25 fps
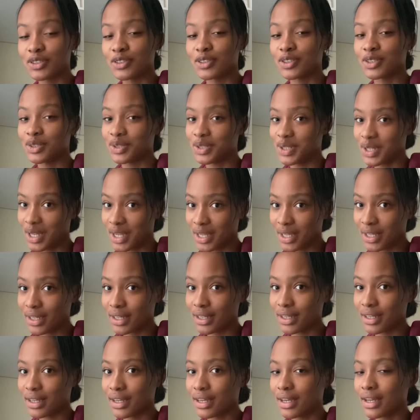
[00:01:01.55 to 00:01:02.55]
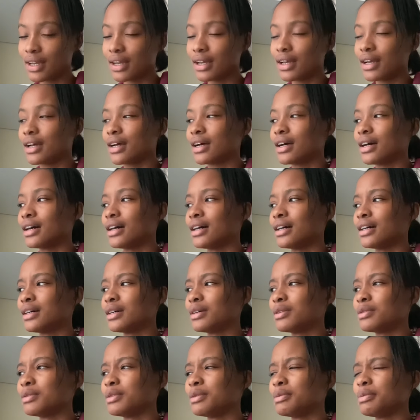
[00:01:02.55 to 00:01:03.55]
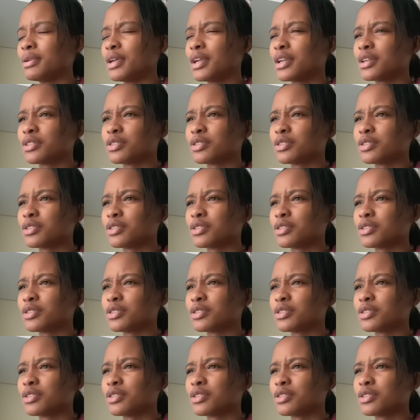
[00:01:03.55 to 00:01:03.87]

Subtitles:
today. We plan on